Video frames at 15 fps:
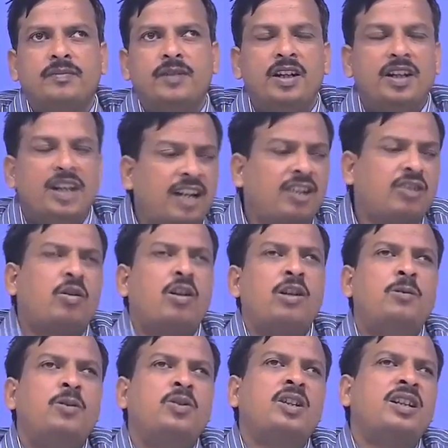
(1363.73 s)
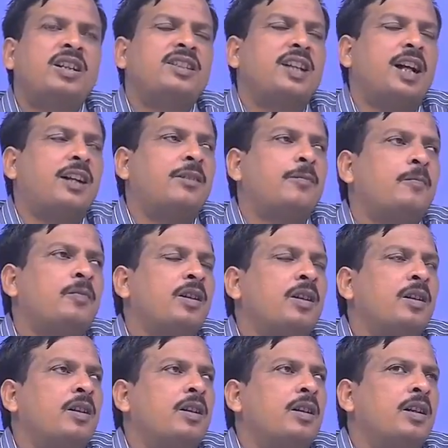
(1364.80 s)
Next confusion is that,
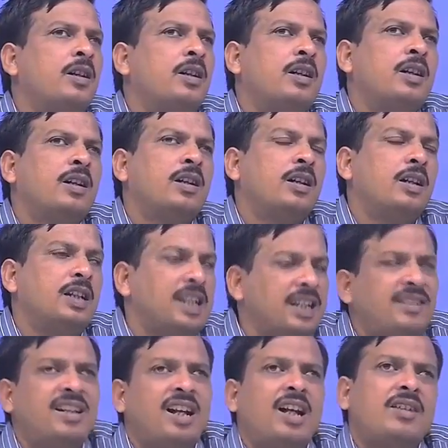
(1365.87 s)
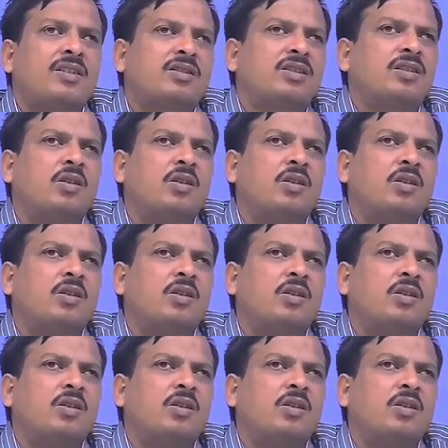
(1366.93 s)
is the